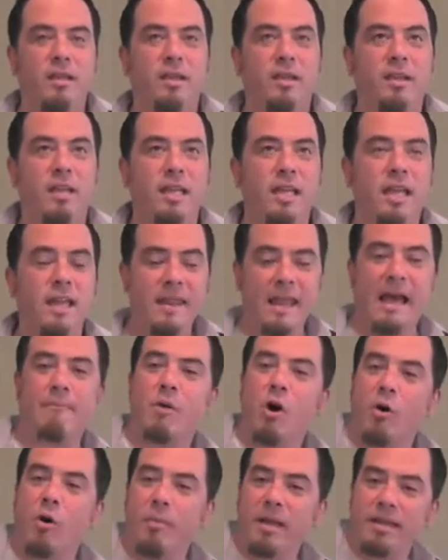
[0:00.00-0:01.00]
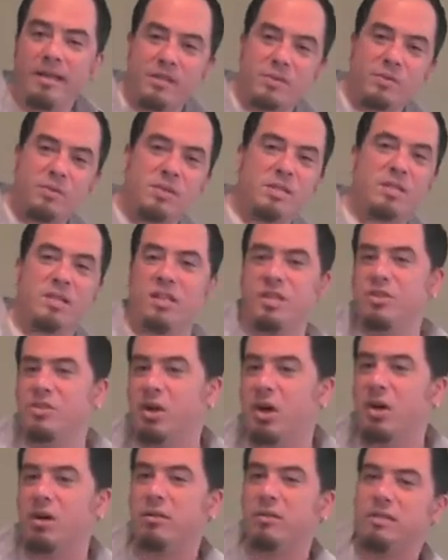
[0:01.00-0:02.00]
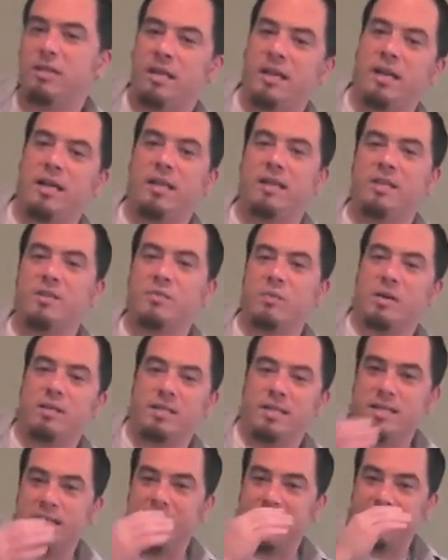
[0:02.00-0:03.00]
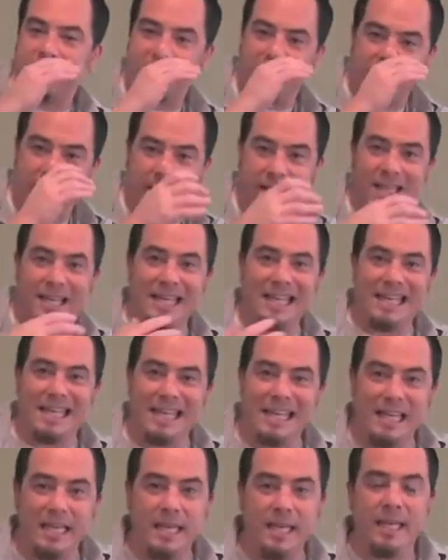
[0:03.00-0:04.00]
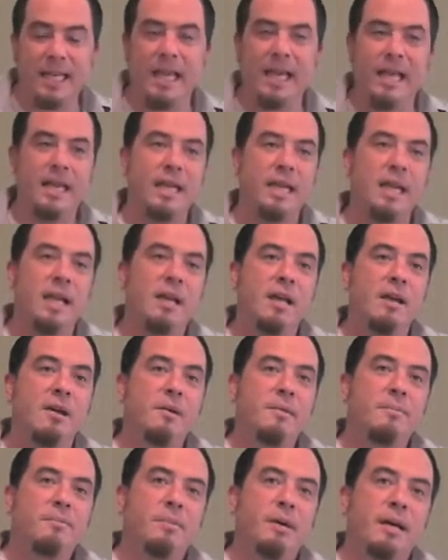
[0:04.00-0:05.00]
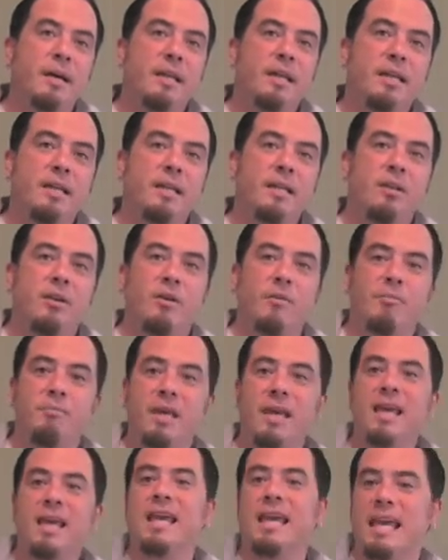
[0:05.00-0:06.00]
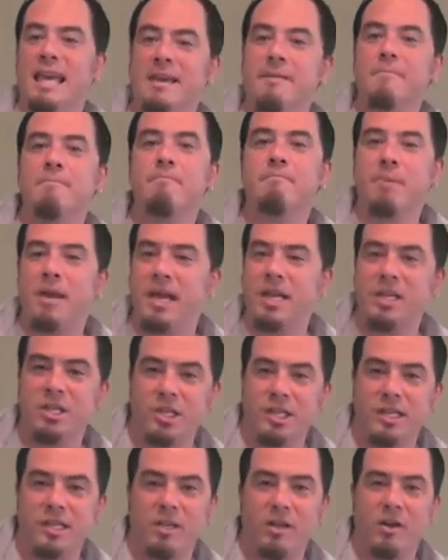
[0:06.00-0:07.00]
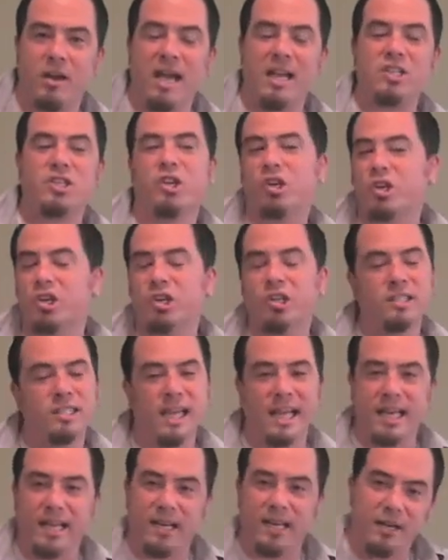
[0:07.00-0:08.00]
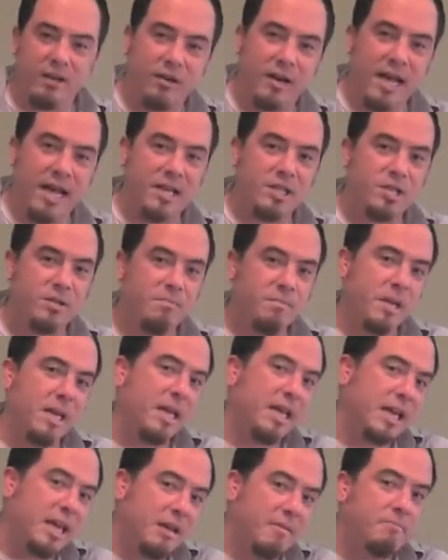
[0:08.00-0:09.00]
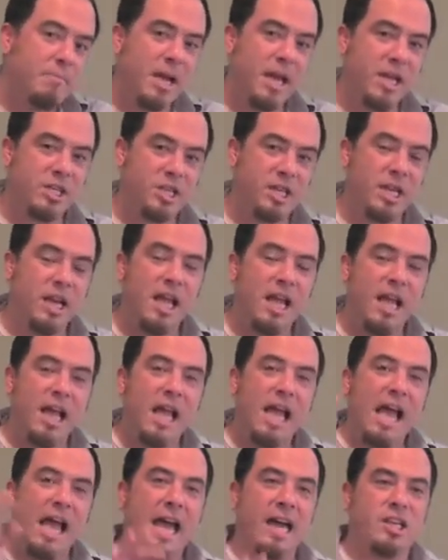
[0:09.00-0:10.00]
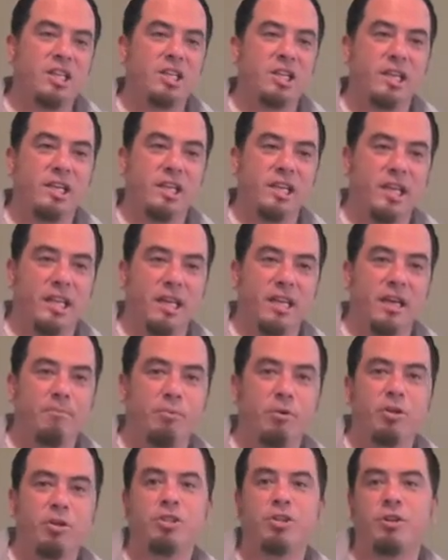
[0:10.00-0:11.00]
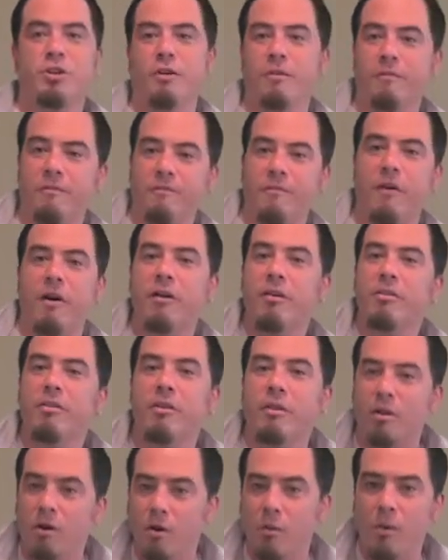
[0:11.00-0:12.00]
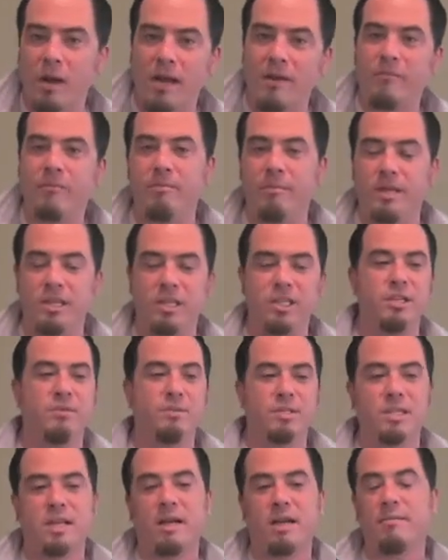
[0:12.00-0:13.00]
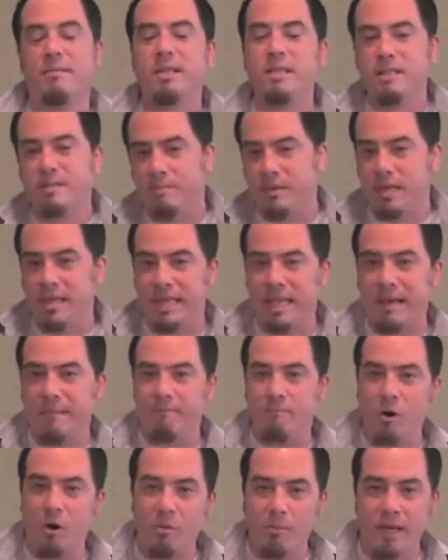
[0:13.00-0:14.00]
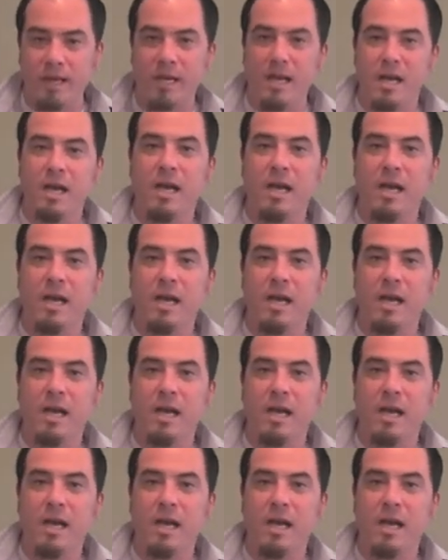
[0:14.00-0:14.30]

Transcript: In that moment, this was an adult, this wasn't necessarily a kid, but being impatient, actually hurt that interaction. Being impatient actually pushed her farther away from me. She was coming to me in that moment,